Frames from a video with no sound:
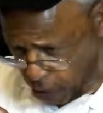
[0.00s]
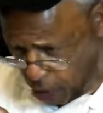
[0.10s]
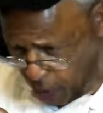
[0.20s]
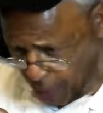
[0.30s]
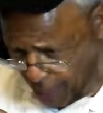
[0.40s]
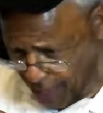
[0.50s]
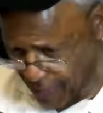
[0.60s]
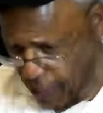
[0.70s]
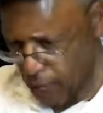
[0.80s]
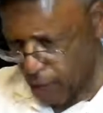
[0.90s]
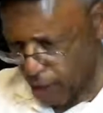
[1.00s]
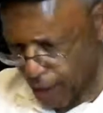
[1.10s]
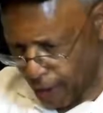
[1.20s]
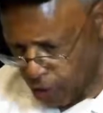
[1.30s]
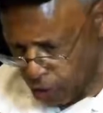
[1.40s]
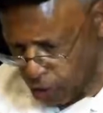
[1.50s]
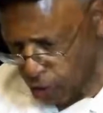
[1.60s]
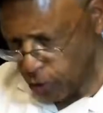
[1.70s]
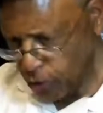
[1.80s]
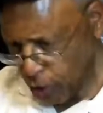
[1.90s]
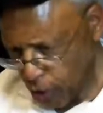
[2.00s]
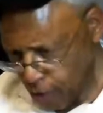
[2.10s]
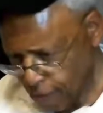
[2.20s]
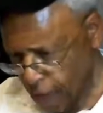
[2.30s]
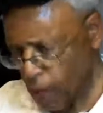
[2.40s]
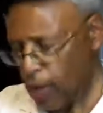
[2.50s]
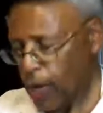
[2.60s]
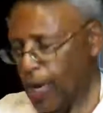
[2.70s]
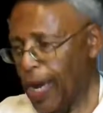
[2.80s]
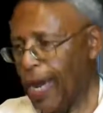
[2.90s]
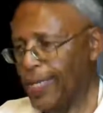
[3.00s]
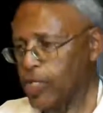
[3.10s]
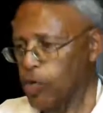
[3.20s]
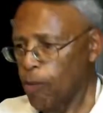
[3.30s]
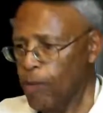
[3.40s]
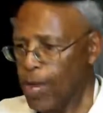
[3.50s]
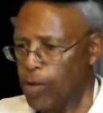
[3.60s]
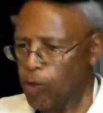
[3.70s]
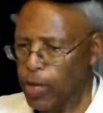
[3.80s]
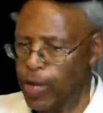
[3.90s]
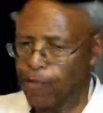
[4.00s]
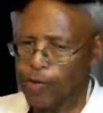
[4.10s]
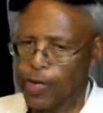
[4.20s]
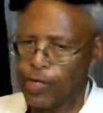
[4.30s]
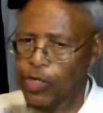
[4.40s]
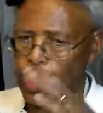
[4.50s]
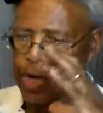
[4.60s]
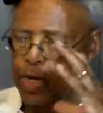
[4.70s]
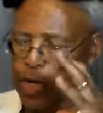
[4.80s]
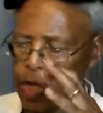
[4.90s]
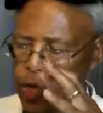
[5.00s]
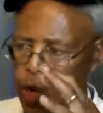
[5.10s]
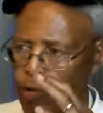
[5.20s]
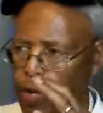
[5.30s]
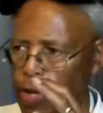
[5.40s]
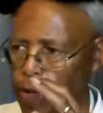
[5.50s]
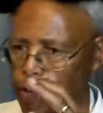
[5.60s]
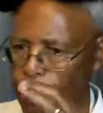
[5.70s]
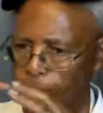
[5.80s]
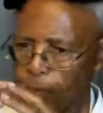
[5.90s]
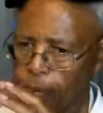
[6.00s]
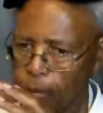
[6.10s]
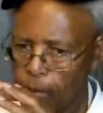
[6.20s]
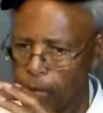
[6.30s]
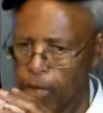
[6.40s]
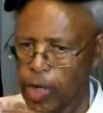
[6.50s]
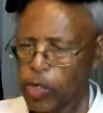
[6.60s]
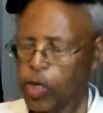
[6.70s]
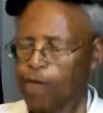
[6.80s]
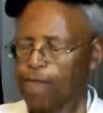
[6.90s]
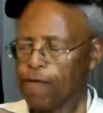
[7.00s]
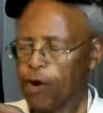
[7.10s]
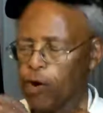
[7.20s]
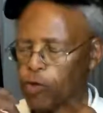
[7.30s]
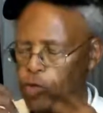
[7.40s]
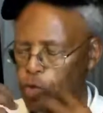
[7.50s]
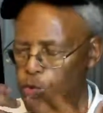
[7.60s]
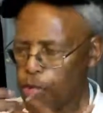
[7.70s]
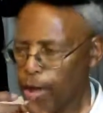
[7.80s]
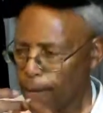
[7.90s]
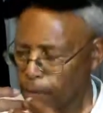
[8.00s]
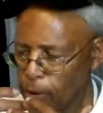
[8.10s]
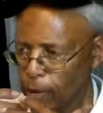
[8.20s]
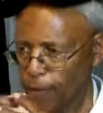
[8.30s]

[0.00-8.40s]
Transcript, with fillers: are as the angels of God. So men will have an angelic glory that is conferred to them